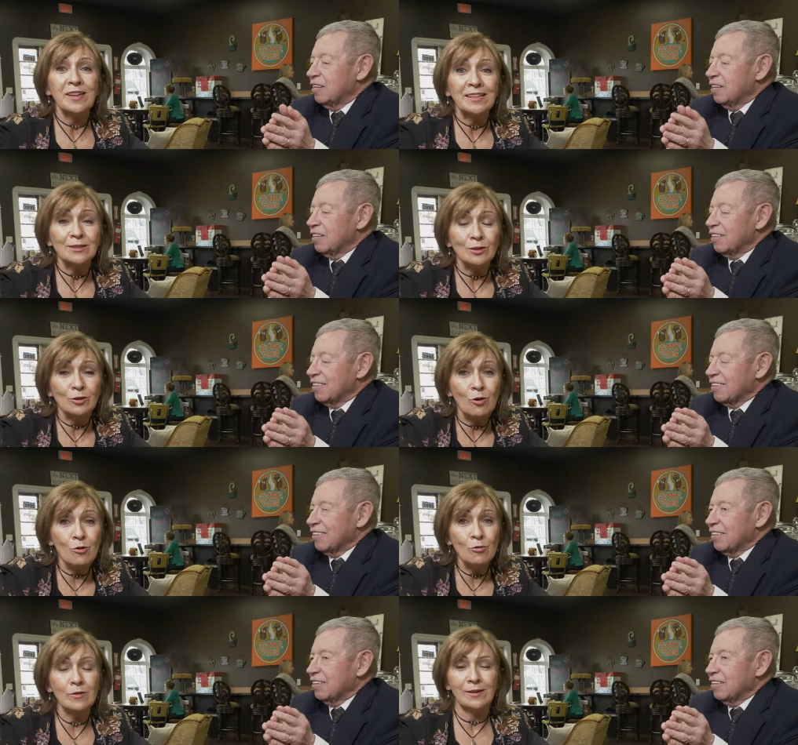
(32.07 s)
Speaker 1: thanks to
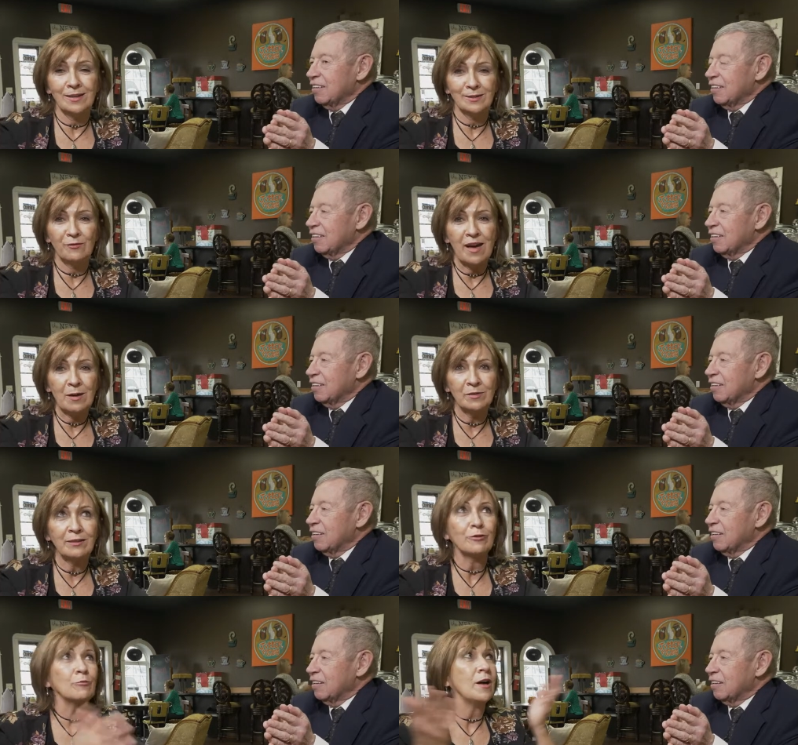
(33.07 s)
Cole and his
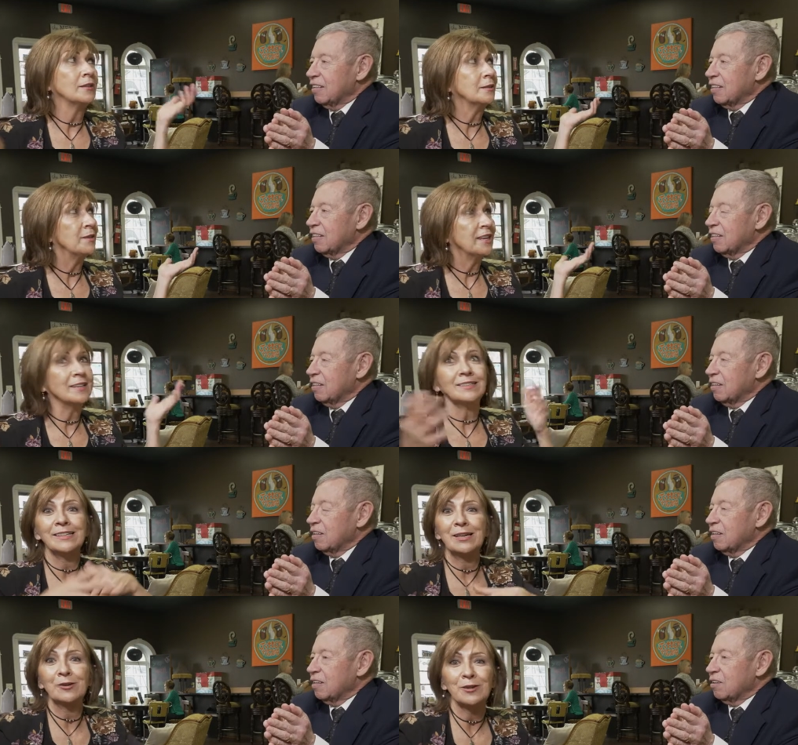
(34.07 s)
family for welcoming
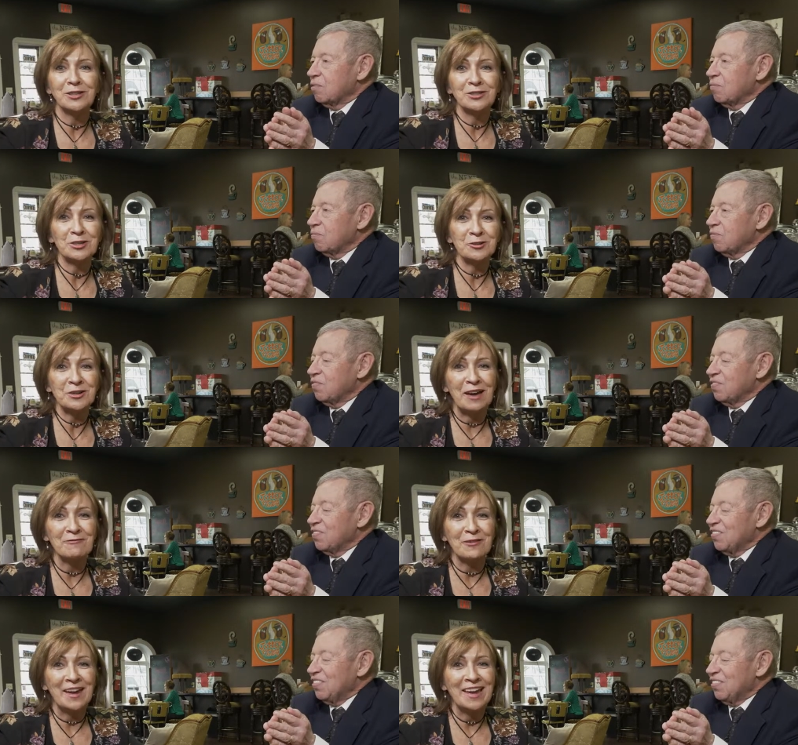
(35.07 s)
us here at Jitter
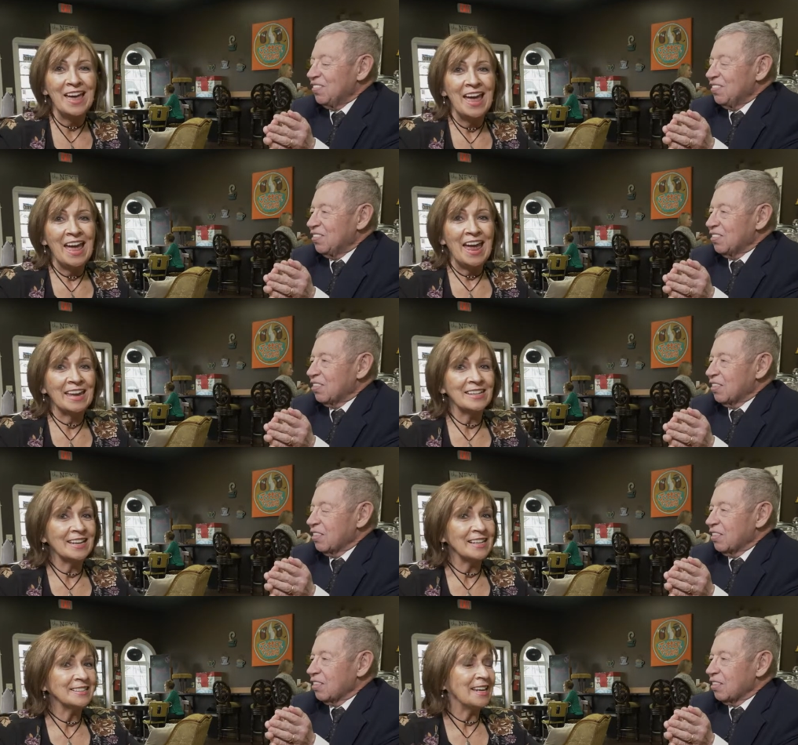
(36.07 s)
Cafe. And
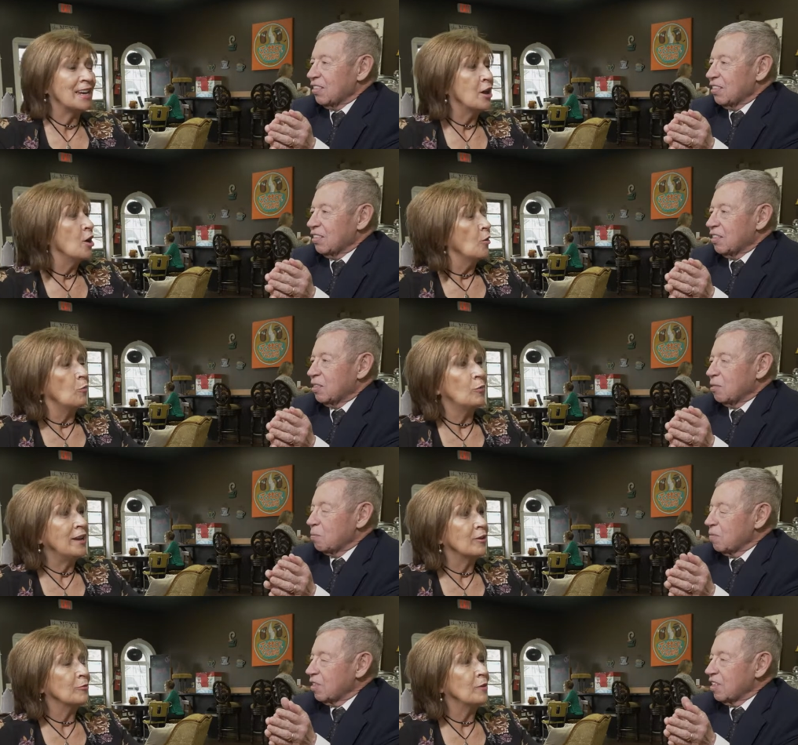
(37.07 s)
like I say,
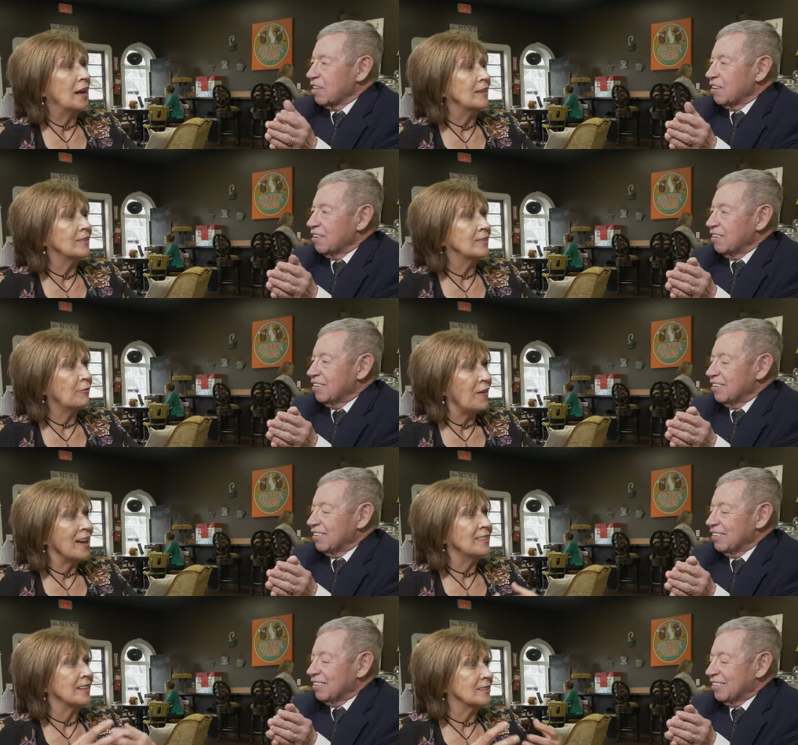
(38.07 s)
we are, the
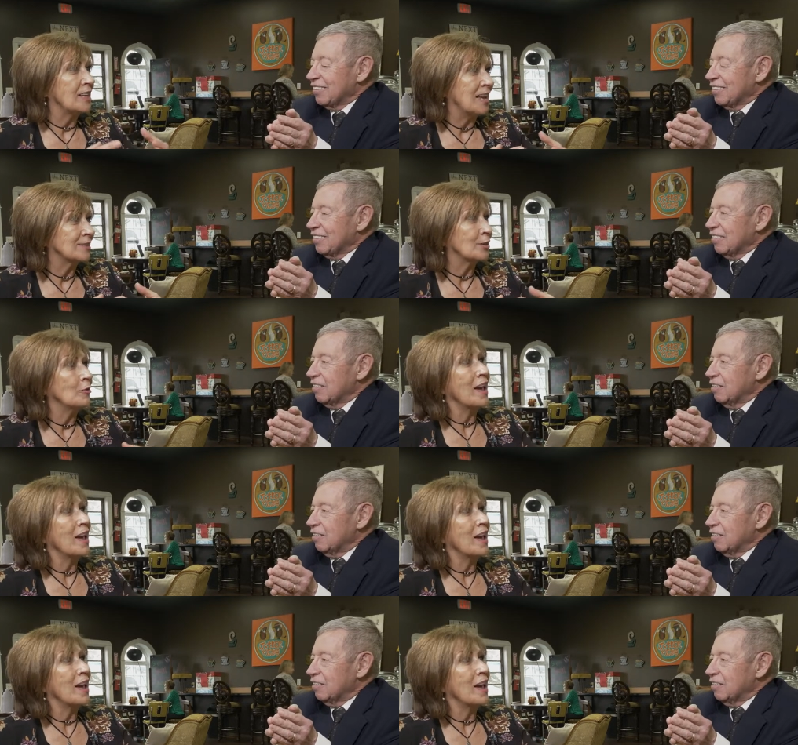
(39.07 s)
fact that Glasgow